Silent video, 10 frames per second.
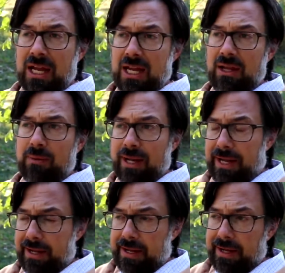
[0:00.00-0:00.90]

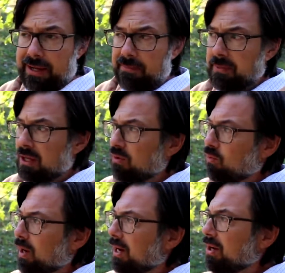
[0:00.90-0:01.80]
anyway,
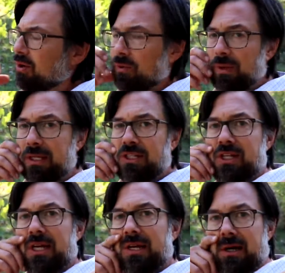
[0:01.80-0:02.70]
why don't we
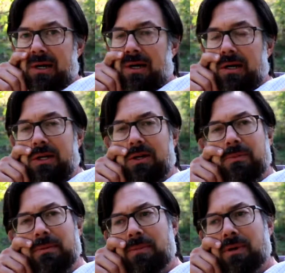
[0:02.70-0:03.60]
check on, you
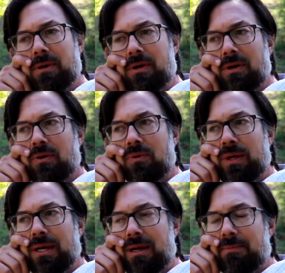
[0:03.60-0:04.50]
remember
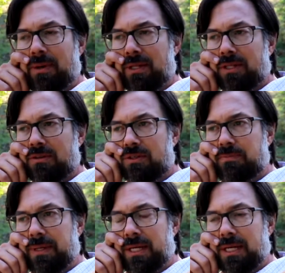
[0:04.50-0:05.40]
when I bought those
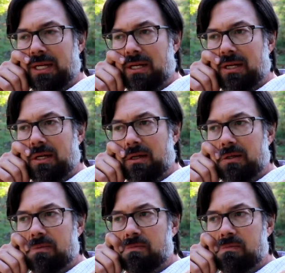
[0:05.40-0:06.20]
big, how